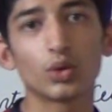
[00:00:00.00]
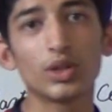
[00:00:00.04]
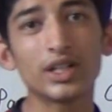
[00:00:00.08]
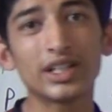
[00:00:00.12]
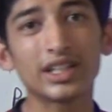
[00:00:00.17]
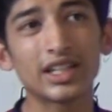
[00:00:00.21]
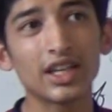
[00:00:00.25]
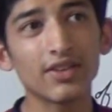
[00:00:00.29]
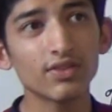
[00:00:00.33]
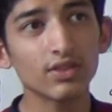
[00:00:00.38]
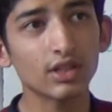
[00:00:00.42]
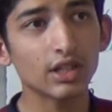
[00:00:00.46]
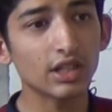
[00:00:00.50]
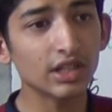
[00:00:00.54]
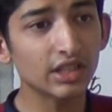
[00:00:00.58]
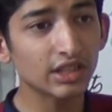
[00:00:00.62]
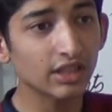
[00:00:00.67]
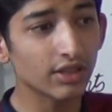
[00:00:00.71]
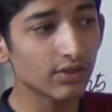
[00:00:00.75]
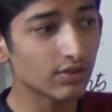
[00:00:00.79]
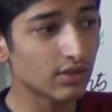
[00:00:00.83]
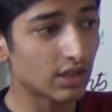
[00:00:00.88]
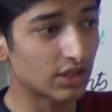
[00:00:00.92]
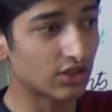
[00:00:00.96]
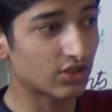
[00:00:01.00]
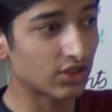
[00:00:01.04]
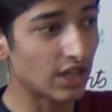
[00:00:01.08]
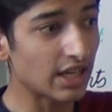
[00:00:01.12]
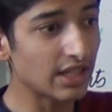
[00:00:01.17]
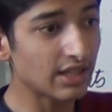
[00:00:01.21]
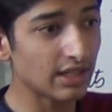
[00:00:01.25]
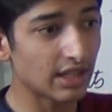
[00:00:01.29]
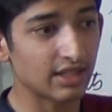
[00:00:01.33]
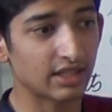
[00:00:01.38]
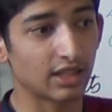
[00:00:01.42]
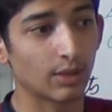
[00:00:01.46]
it gives the
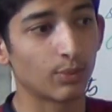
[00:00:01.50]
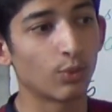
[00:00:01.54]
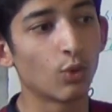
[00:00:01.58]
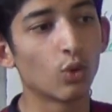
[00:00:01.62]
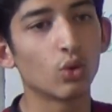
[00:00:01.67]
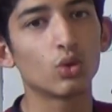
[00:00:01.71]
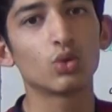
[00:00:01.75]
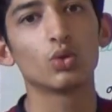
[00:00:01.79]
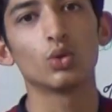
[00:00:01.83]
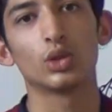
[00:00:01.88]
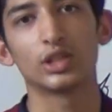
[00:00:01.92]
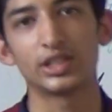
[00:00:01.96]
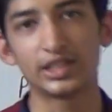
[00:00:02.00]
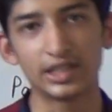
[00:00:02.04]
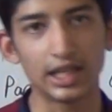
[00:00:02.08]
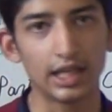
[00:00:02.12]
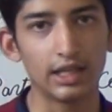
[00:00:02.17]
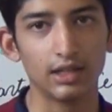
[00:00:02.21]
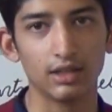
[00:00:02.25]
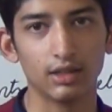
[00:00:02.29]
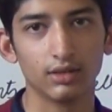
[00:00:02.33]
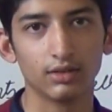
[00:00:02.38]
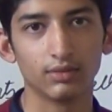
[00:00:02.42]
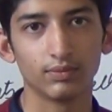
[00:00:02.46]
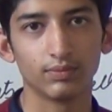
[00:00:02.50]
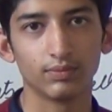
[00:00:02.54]
strength and support to a cell.